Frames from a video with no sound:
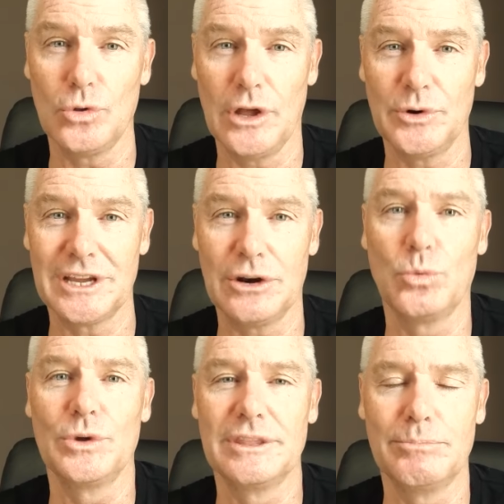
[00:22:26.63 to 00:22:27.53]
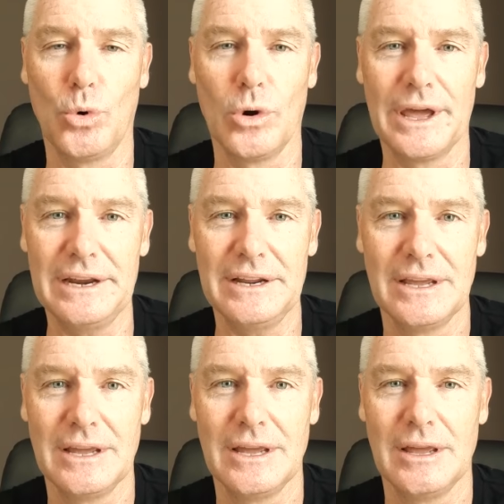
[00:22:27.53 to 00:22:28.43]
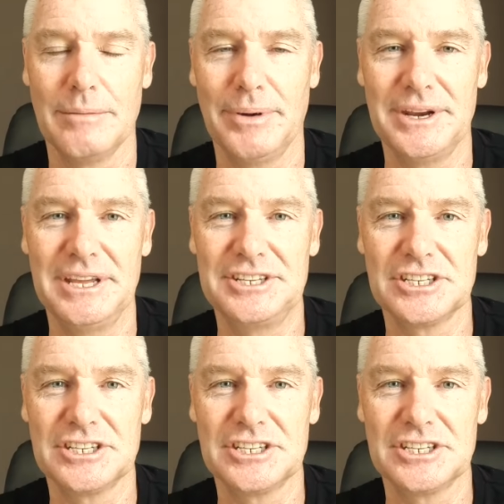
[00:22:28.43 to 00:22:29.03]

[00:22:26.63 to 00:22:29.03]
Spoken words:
They were going to win the ball out, but he